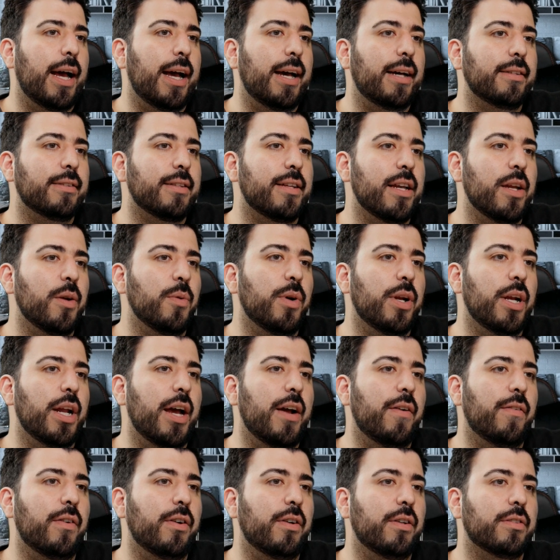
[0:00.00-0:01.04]
has anyone
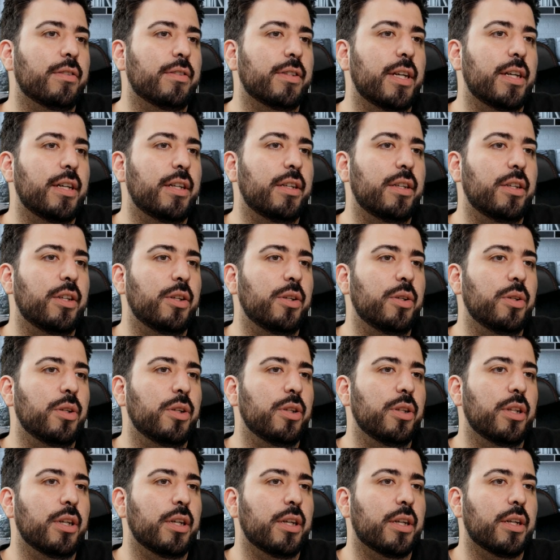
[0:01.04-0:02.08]
ever said you
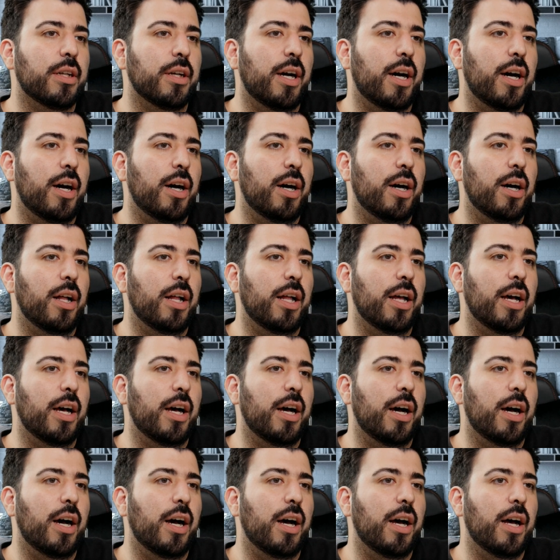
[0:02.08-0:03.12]
you look uh
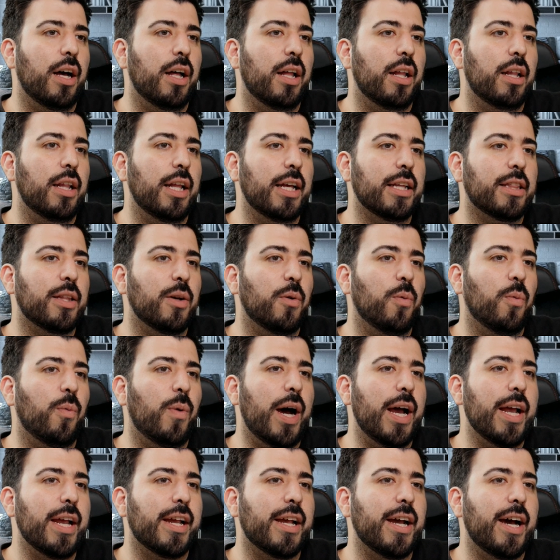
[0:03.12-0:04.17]
like the
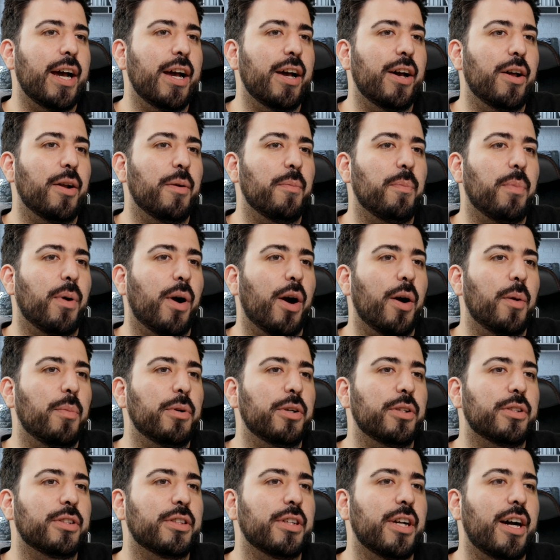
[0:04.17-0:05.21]
white guy on
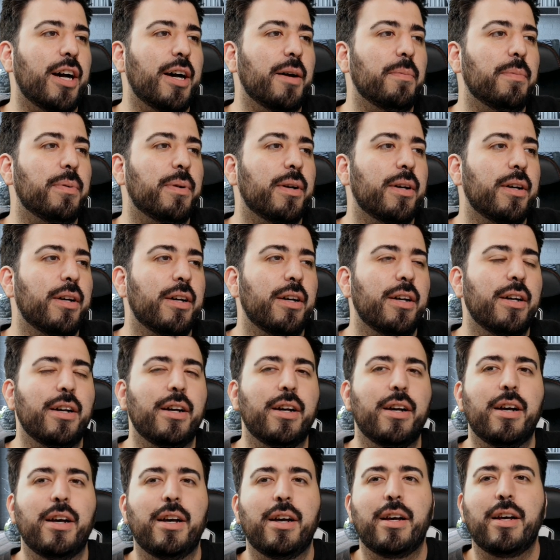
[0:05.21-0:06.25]
Barbershop?
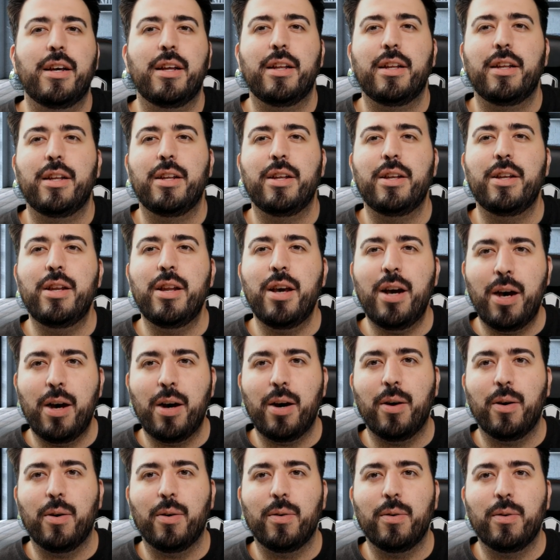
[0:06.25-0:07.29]

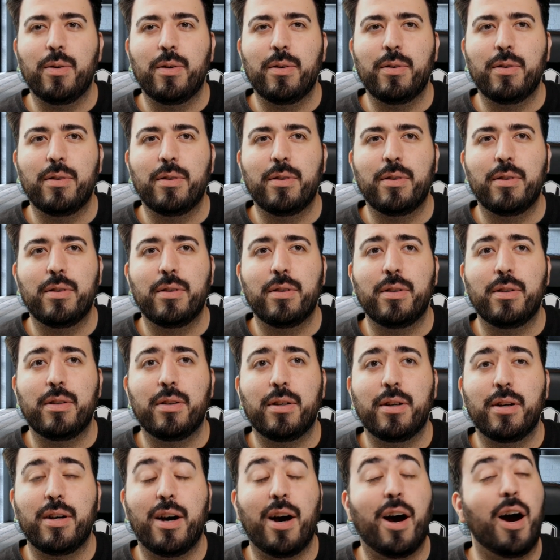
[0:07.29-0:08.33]
No.
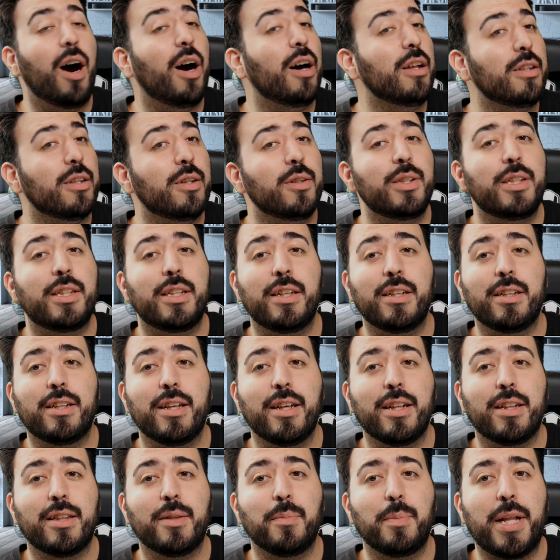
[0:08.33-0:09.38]
Although he did
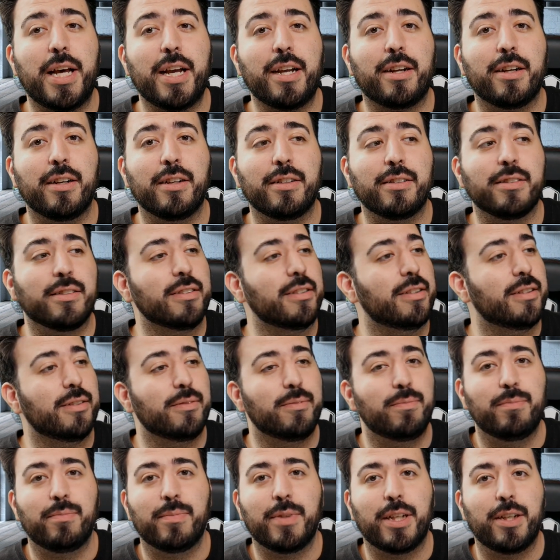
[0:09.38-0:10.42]
get the black girl,
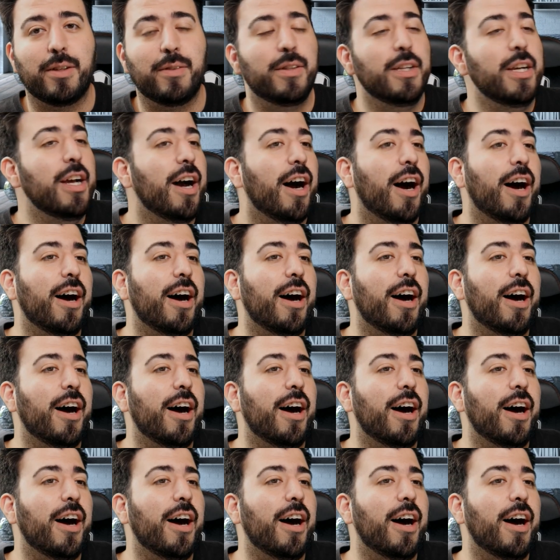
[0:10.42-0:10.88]
so you know.